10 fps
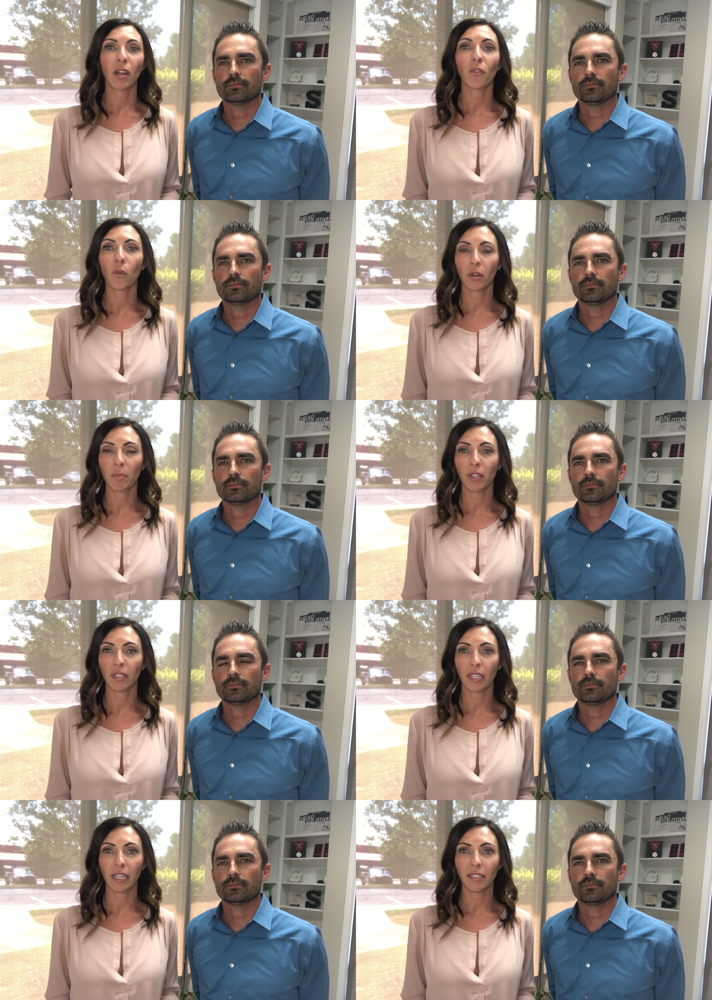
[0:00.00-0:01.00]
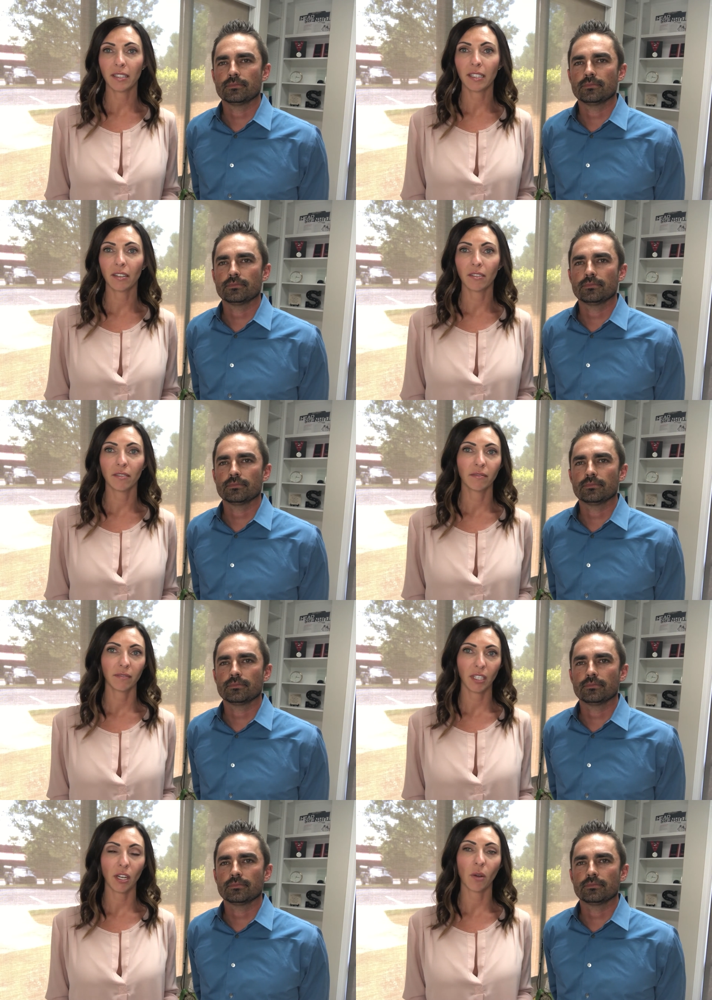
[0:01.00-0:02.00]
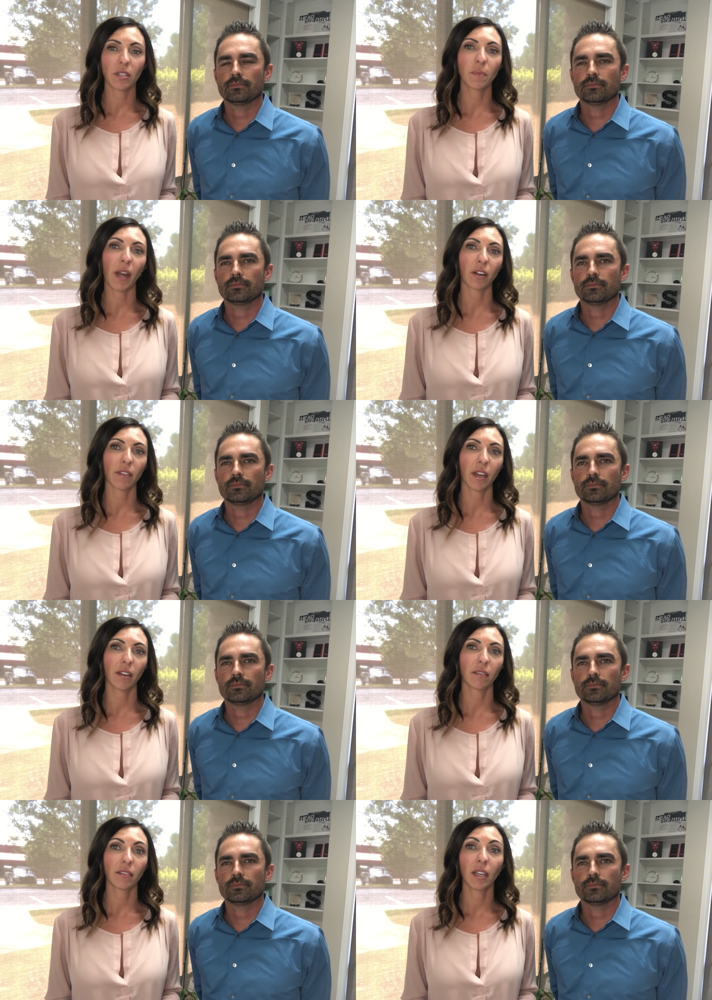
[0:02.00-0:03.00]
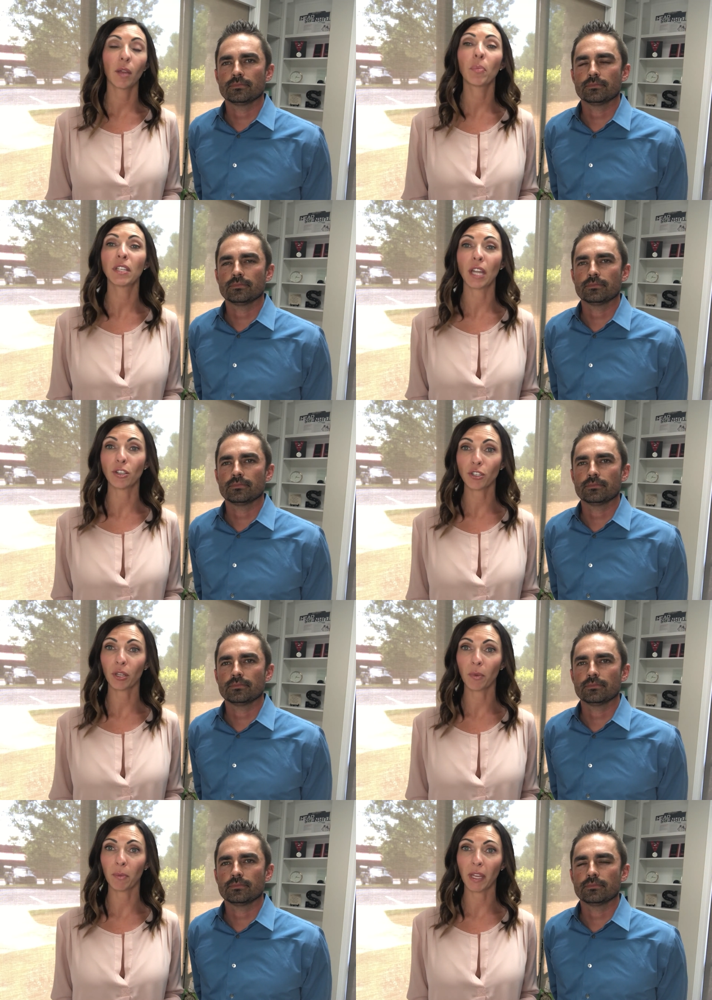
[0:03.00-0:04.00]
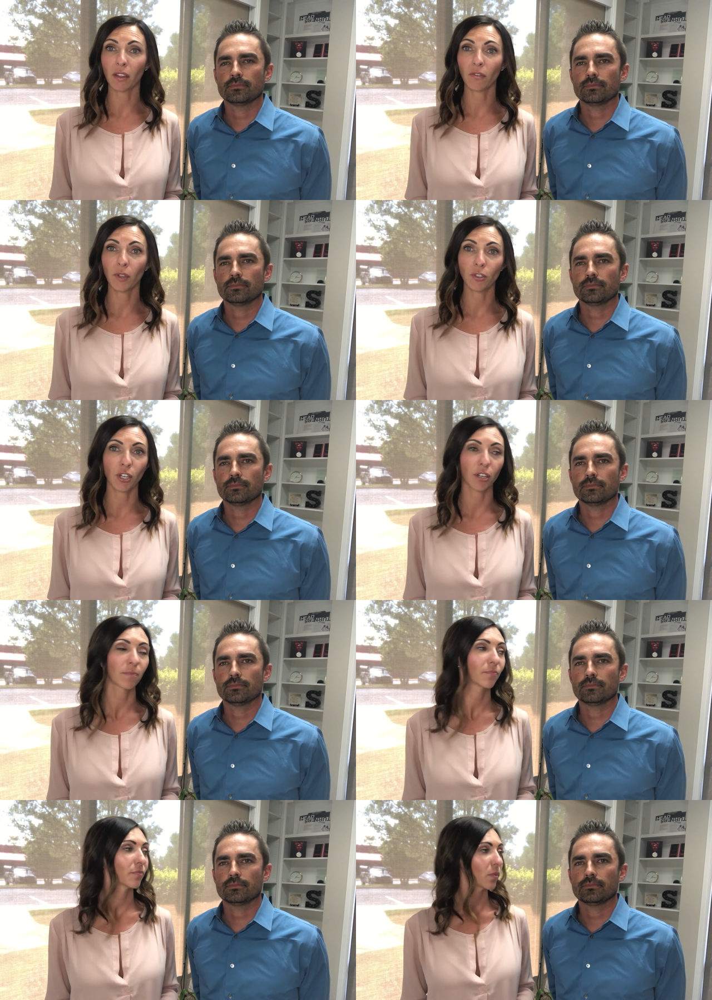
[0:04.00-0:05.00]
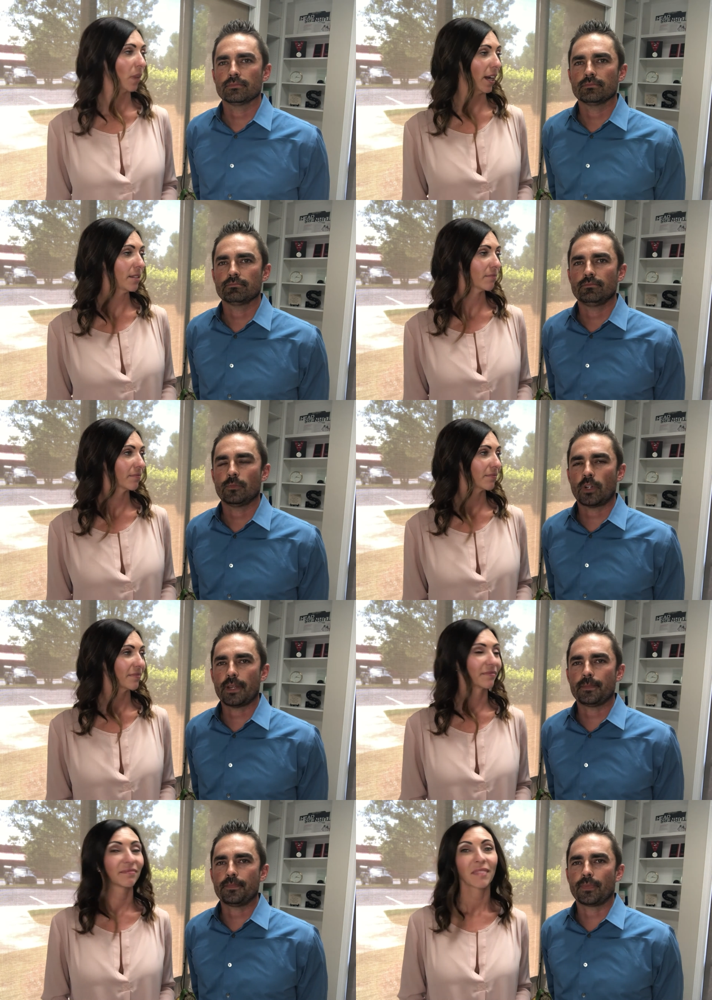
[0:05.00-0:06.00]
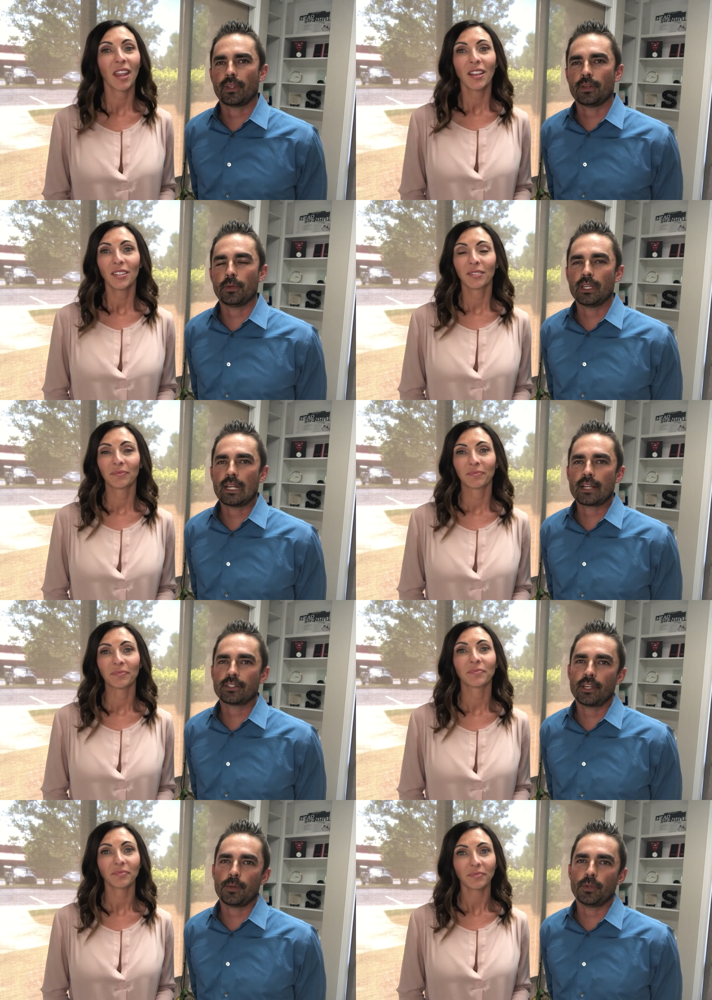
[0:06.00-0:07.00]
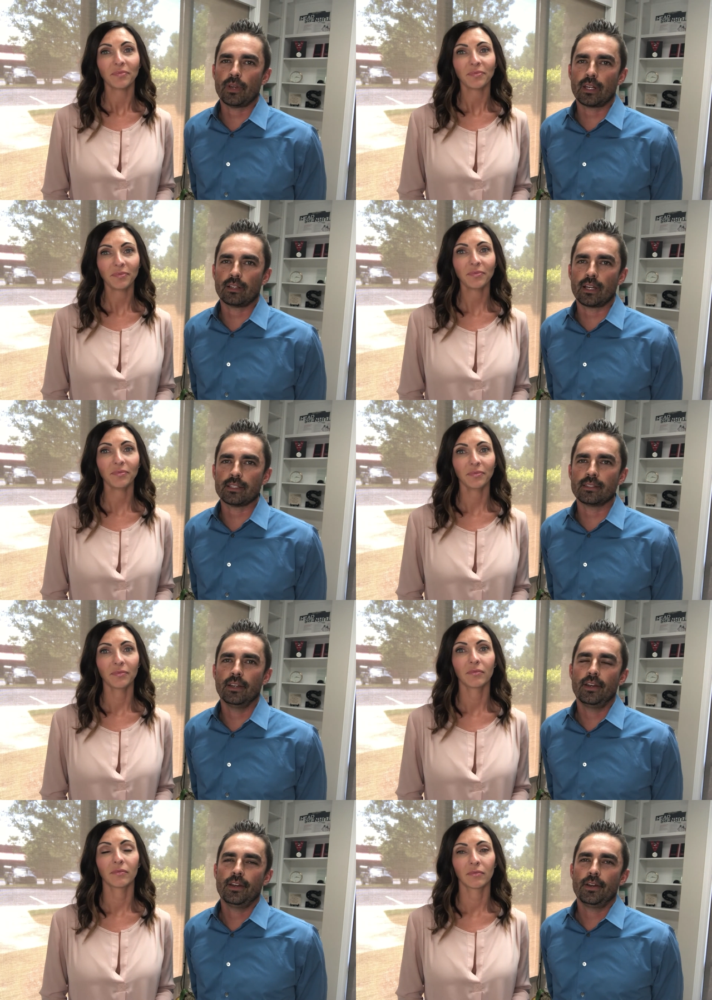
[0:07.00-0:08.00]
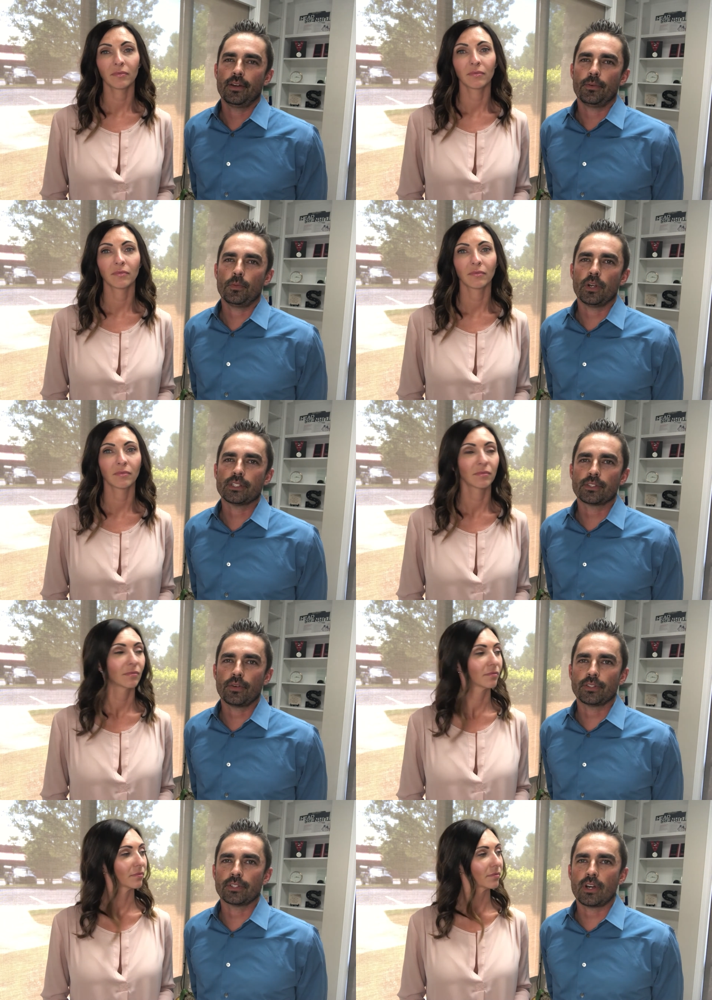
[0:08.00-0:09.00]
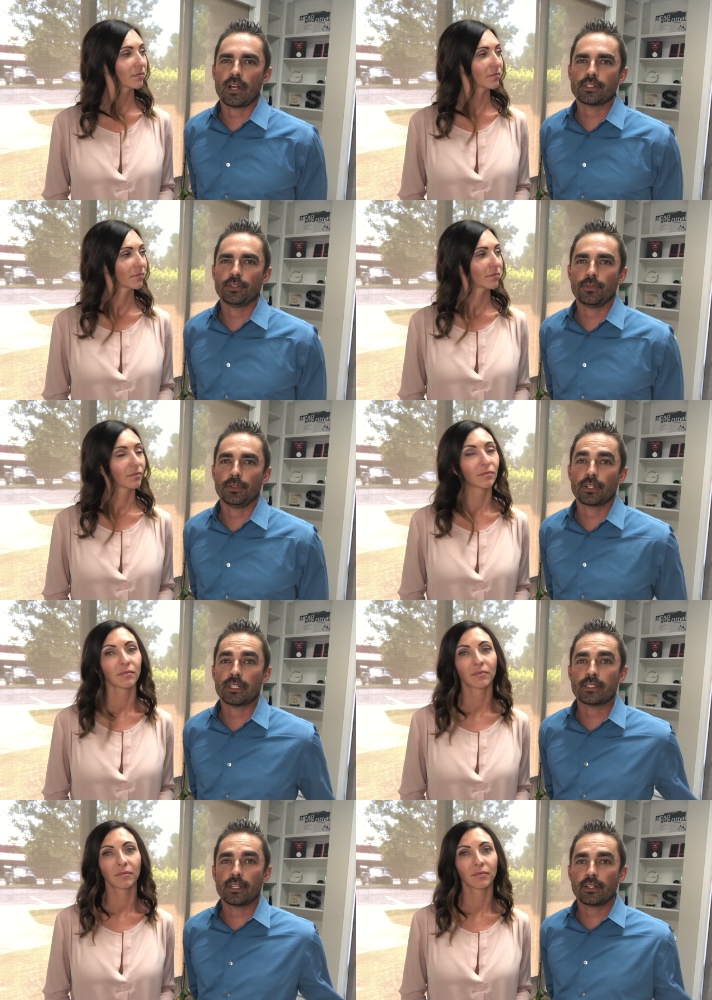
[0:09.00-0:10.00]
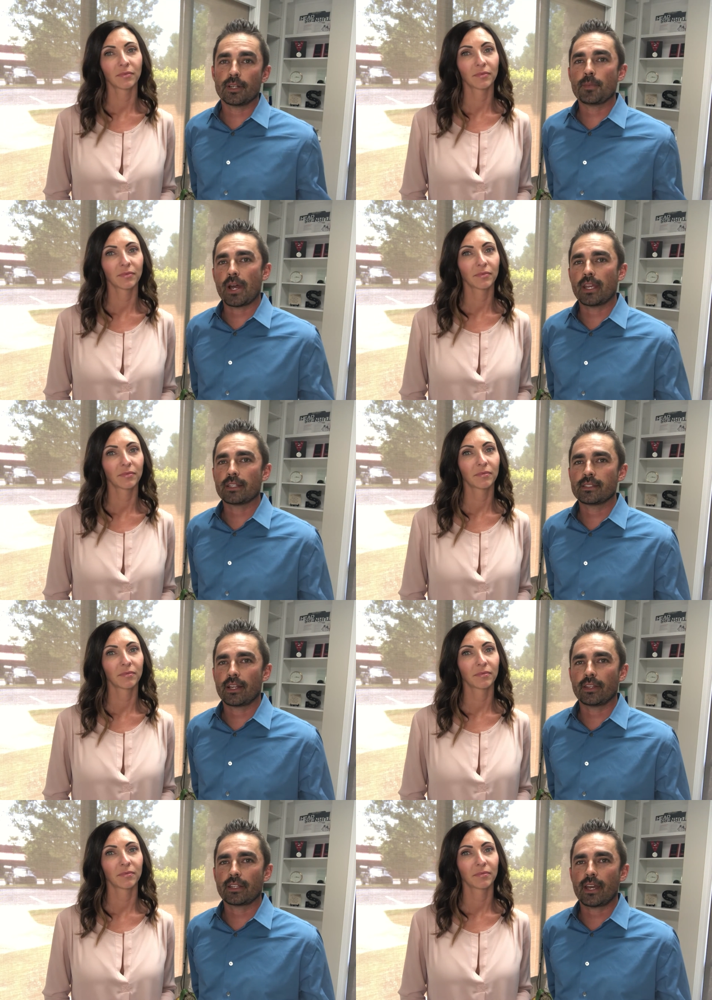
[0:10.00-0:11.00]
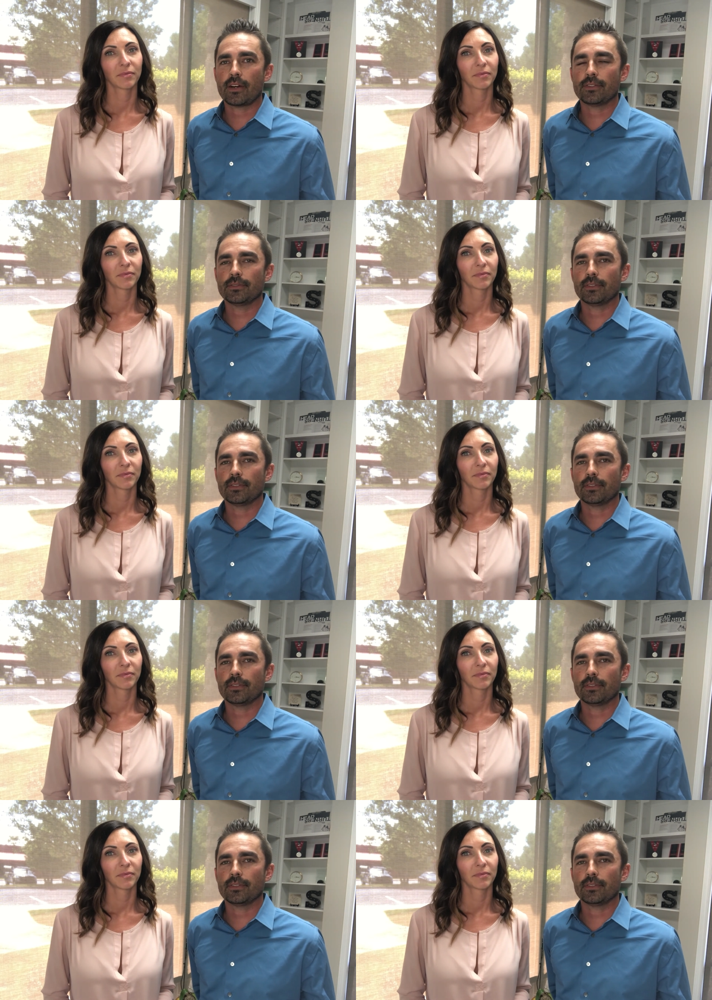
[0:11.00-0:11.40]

Speaker 1: and affordability still, you know, is better than it potentially will be in the future, right?
Speaker 2: Right. And we can actually help you analyze what it's going to cost you. If you're considering buying and selling now